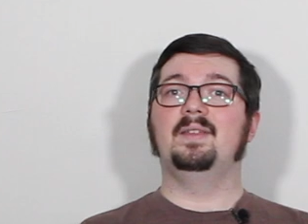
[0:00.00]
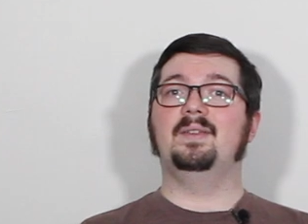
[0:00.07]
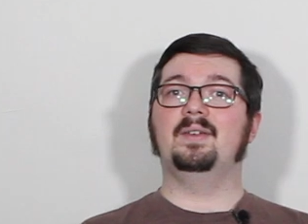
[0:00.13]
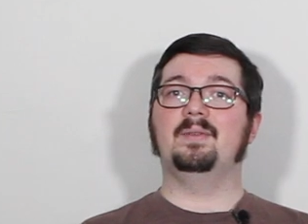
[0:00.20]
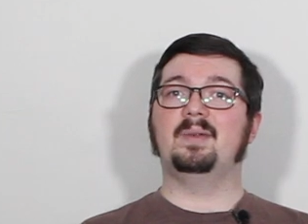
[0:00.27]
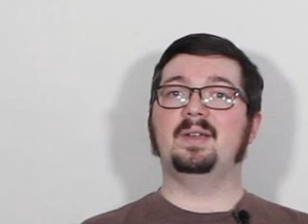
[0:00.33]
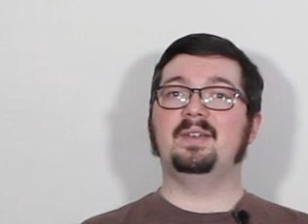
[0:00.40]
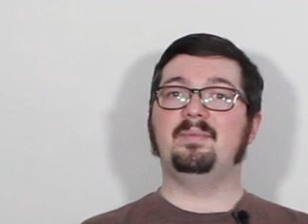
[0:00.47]

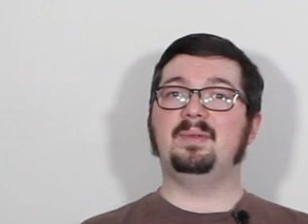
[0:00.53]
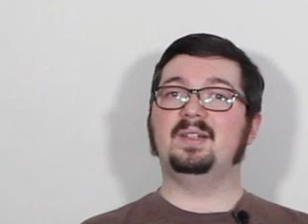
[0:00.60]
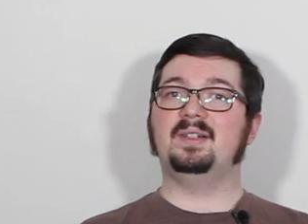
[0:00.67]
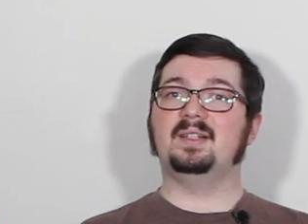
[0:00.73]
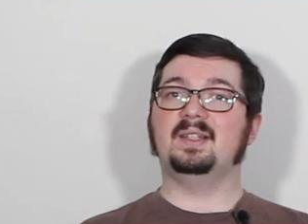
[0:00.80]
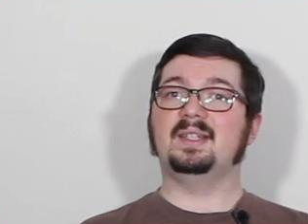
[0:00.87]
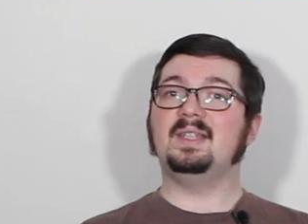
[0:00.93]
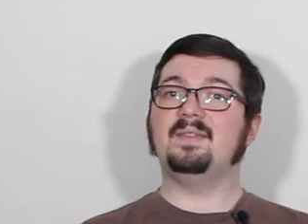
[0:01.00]
there might have been
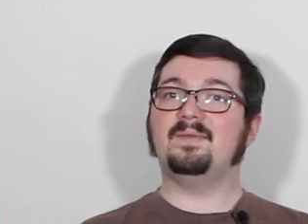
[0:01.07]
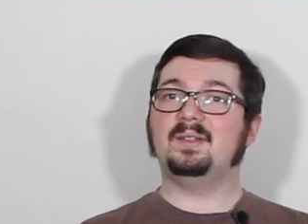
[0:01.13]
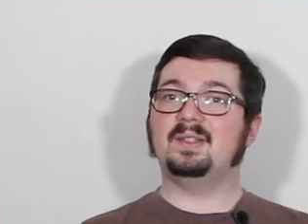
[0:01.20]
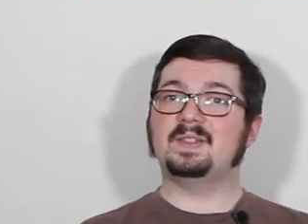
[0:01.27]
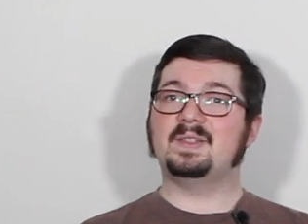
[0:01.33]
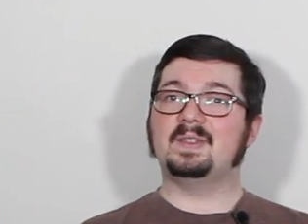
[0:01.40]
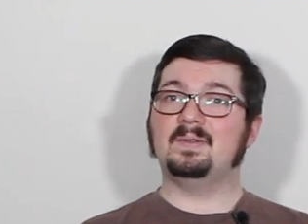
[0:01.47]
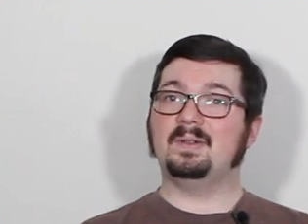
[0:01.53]
an
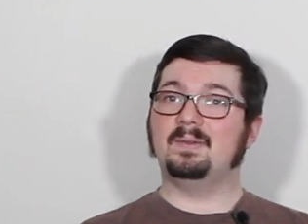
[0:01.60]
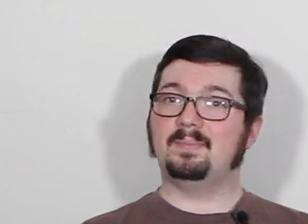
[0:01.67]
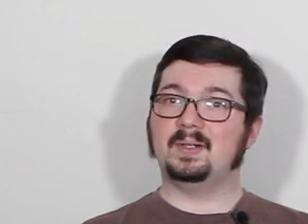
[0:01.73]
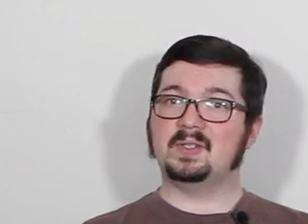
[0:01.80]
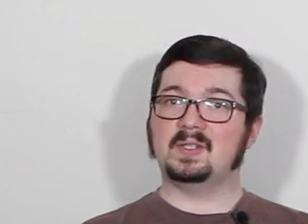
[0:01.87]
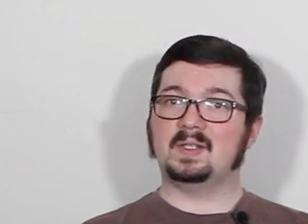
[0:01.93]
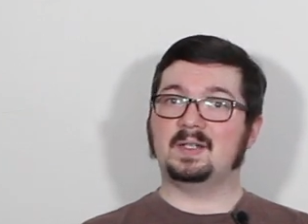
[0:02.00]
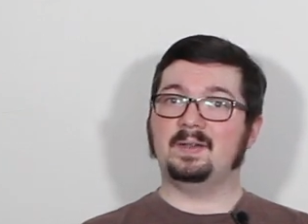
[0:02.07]
unevenness due to
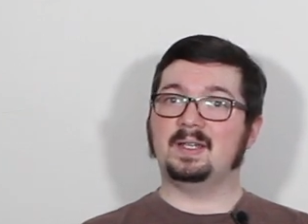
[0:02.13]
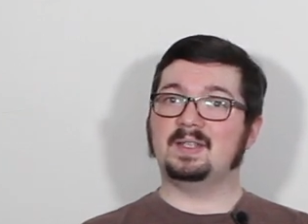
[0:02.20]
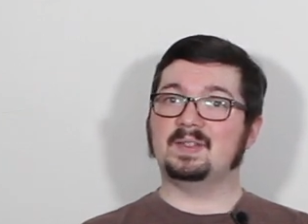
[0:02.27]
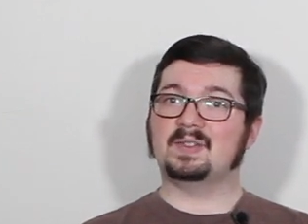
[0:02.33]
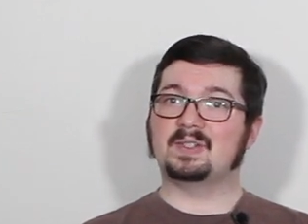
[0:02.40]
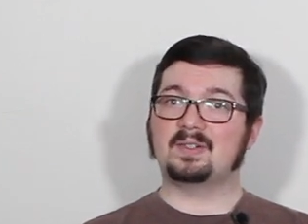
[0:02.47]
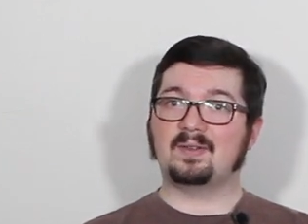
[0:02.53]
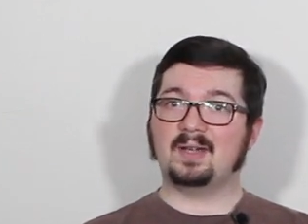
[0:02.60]
budgetary
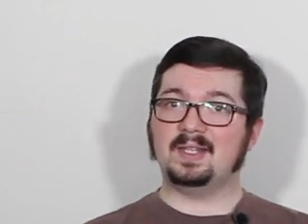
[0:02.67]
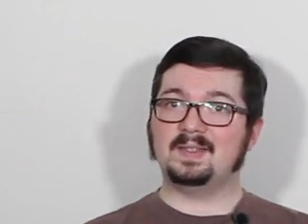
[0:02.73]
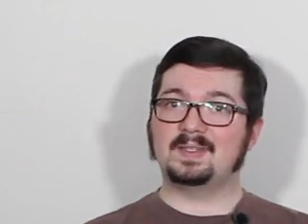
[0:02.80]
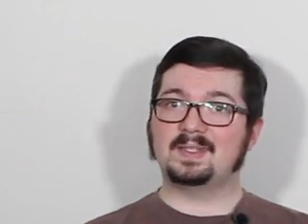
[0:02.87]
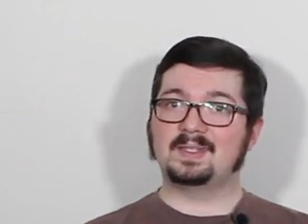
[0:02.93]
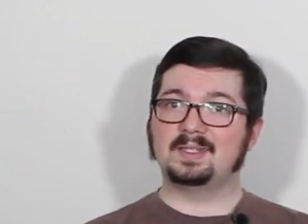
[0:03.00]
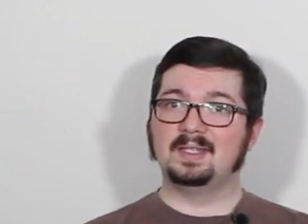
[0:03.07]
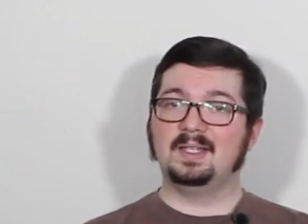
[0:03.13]

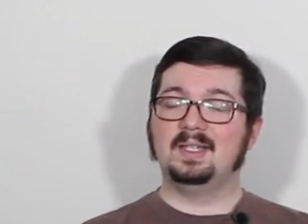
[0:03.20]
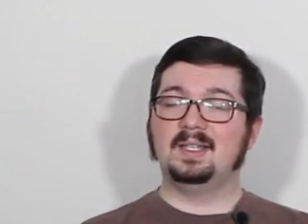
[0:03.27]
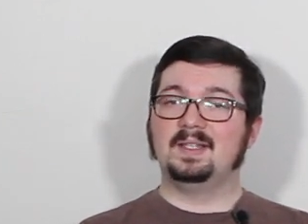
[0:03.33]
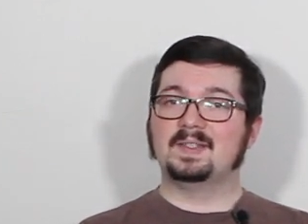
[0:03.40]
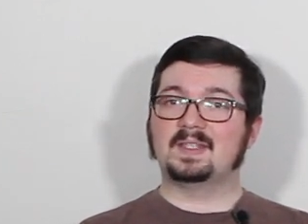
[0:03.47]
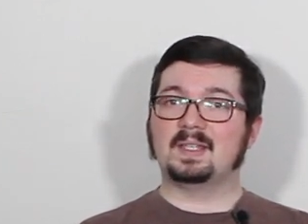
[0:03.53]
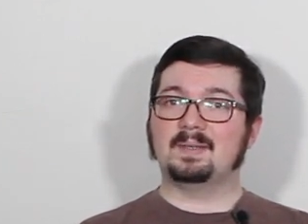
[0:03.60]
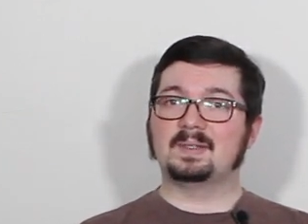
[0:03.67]
constraints,
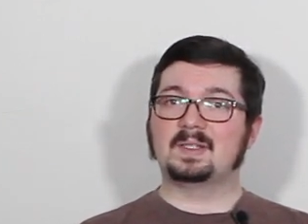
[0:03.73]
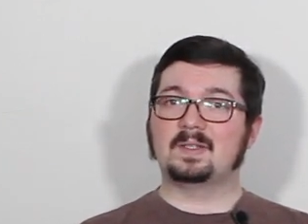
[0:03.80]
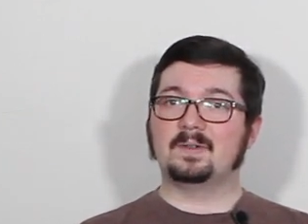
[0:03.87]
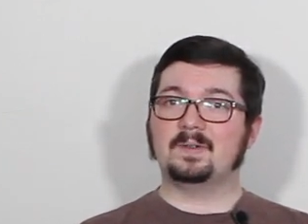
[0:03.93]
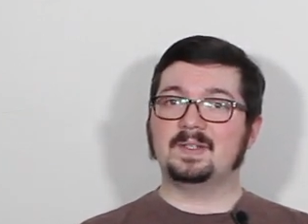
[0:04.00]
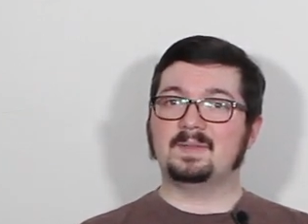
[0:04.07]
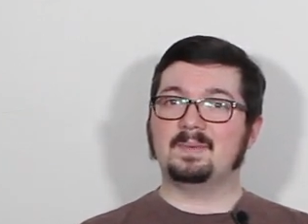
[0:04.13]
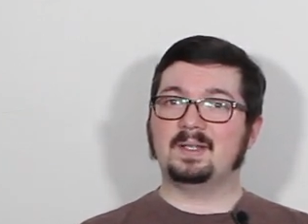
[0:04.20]
some
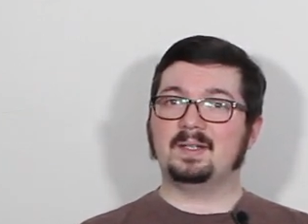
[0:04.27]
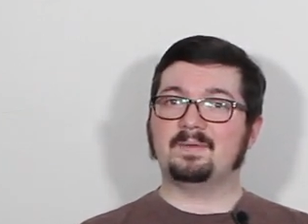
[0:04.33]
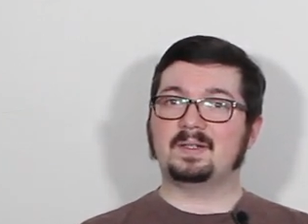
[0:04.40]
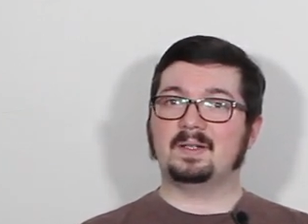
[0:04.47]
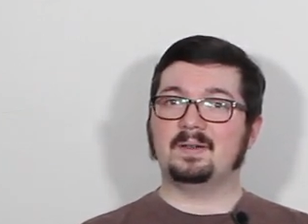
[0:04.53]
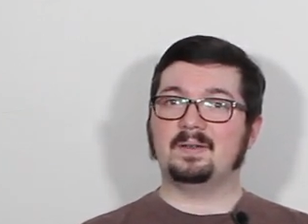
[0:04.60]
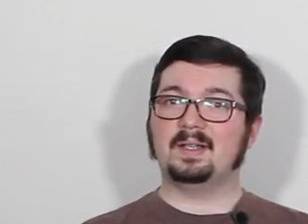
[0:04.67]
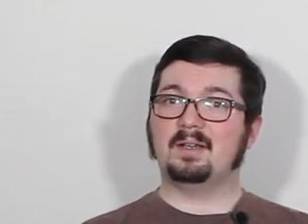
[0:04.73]
stories might have
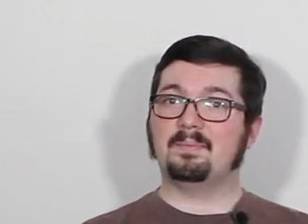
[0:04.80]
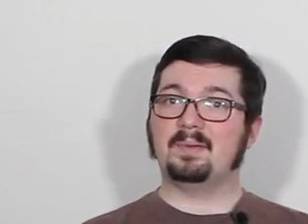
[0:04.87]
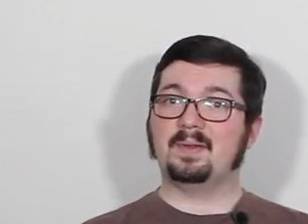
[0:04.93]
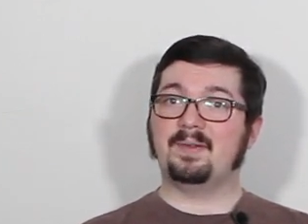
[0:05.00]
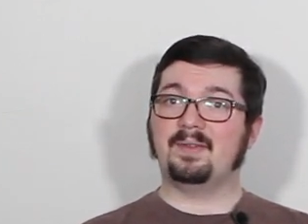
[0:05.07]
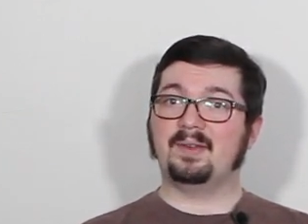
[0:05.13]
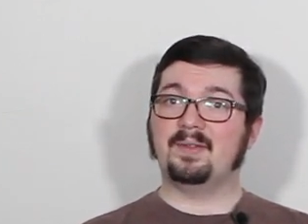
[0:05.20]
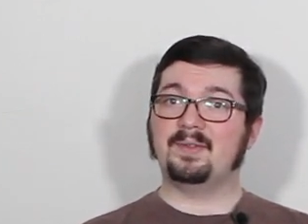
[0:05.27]
turned out
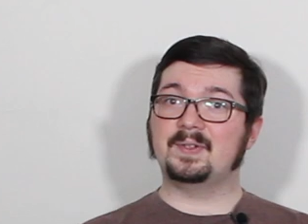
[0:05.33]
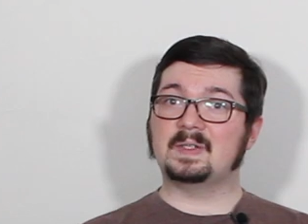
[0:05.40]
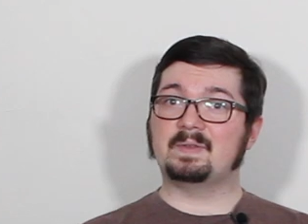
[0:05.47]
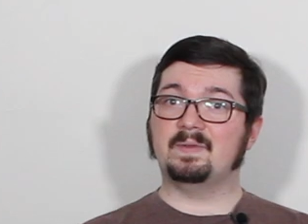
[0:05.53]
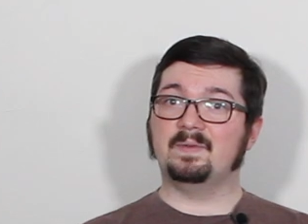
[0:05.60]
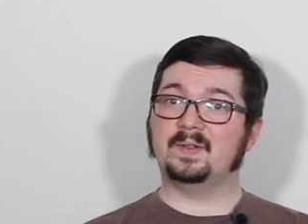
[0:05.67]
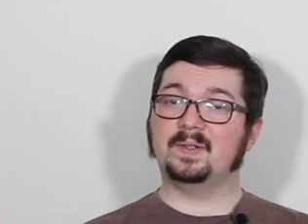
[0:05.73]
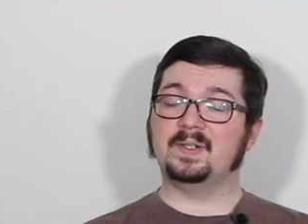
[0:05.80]
better than others
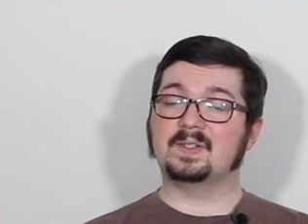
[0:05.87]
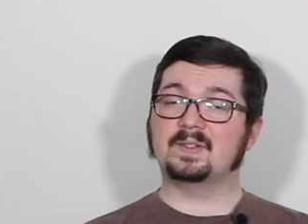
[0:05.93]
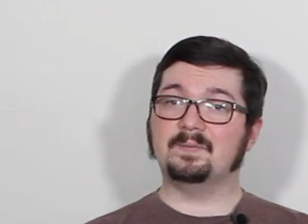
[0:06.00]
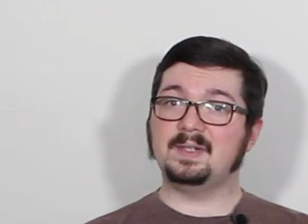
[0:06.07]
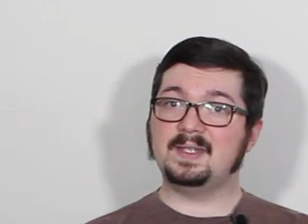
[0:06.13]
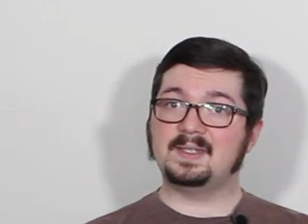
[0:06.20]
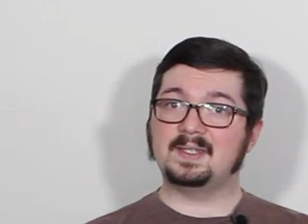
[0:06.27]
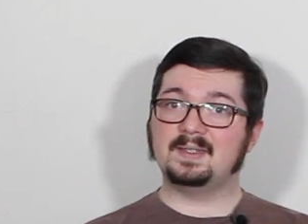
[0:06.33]
for various
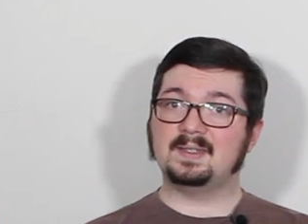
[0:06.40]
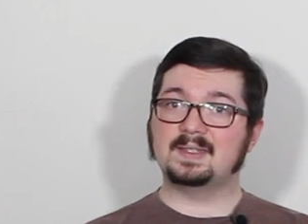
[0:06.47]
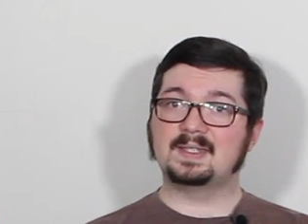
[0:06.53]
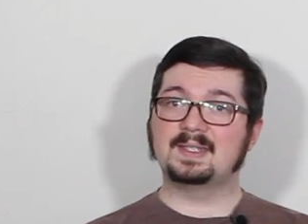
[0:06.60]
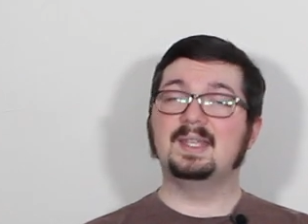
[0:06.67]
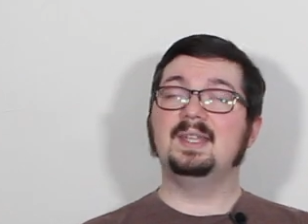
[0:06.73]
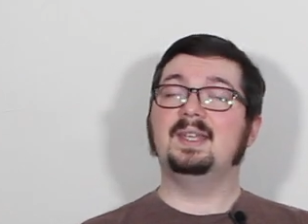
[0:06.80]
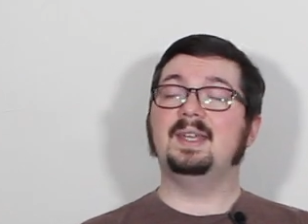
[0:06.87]

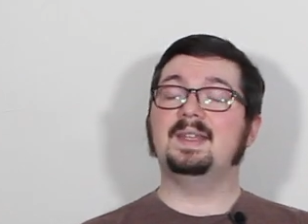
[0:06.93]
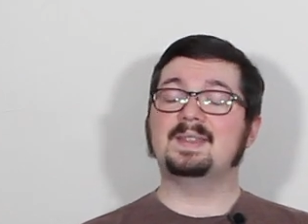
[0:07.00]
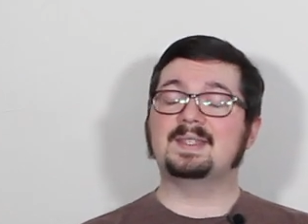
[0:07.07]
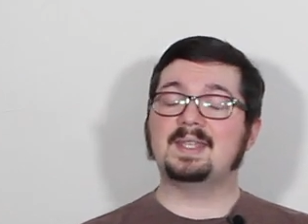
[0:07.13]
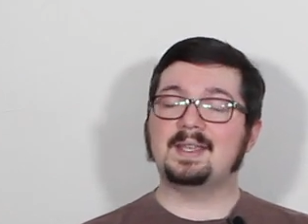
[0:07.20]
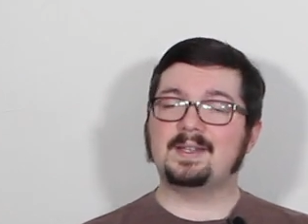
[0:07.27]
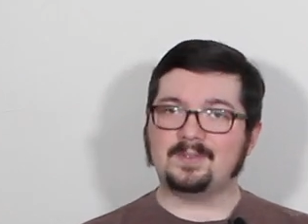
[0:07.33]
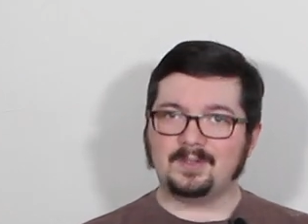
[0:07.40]
reasons,
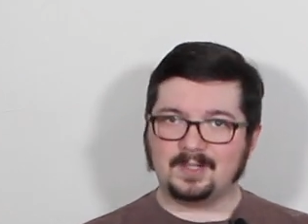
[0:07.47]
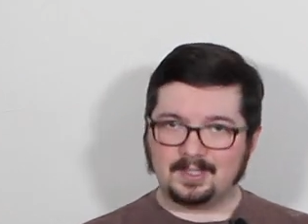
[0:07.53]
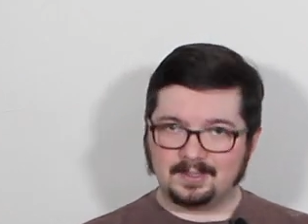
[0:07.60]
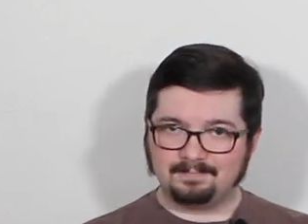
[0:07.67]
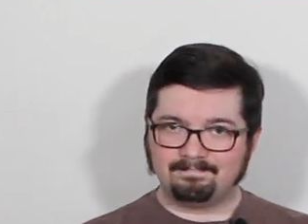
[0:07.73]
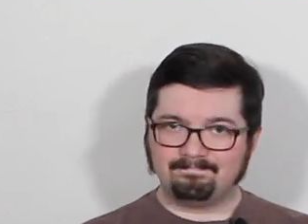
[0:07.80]
etc.